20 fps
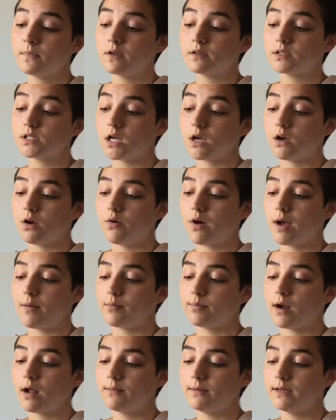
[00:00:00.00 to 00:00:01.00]
So
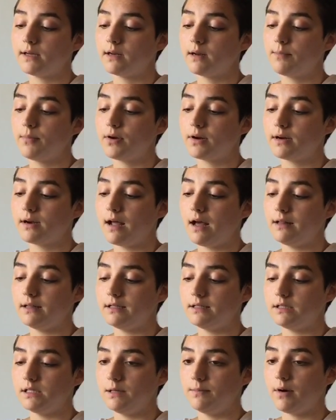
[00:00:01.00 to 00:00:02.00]
I'm probably going to put an
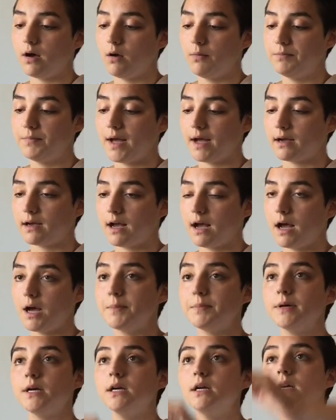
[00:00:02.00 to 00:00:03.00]
LED bulb back
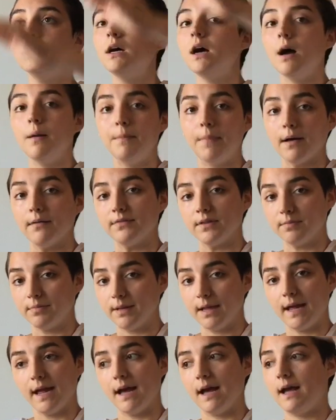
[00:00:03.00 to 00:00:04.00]
up above the
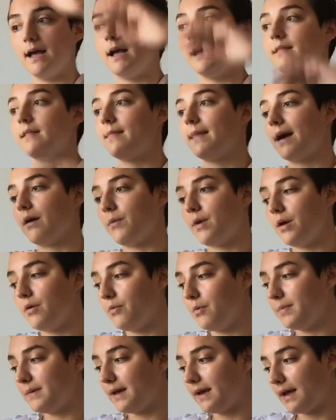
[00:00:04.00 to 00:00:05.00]
plant, and then that way it
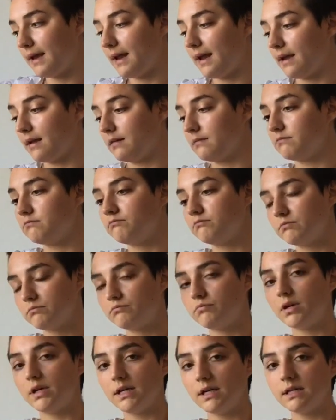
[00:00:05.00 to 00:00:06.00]
will be getting
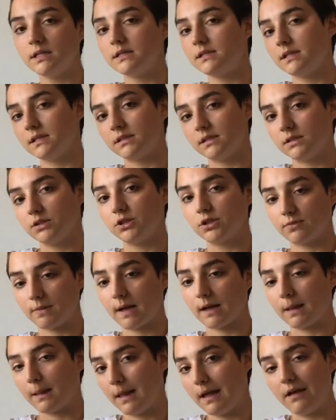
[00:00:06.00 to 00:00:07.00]
pretty consistent
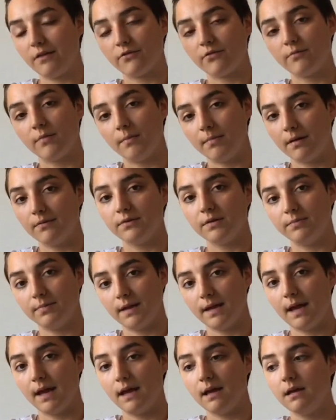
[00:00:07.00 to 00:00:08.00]
direct light from above the
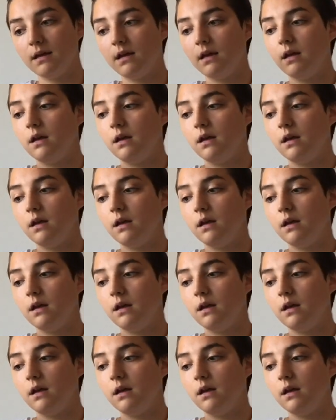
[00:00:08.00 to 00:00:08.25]
plant,